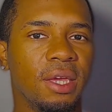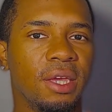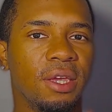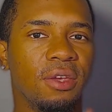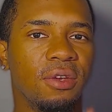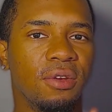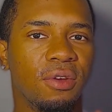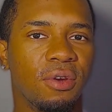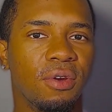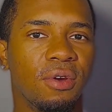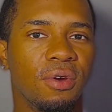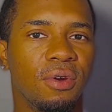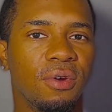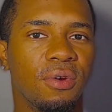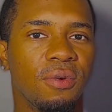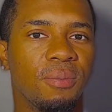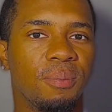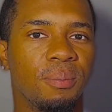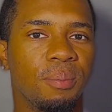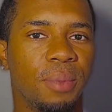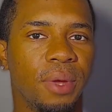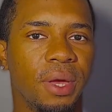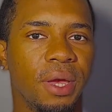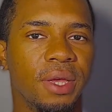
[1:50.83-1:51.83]
your
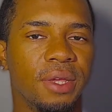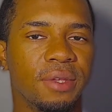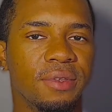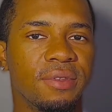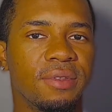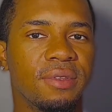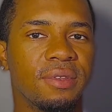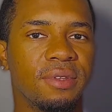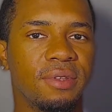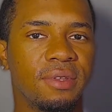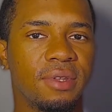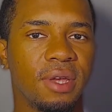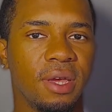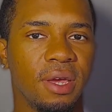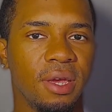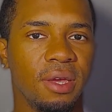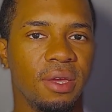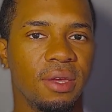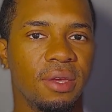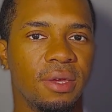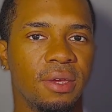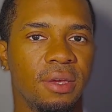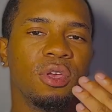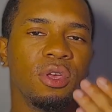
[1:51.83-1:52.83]
best take.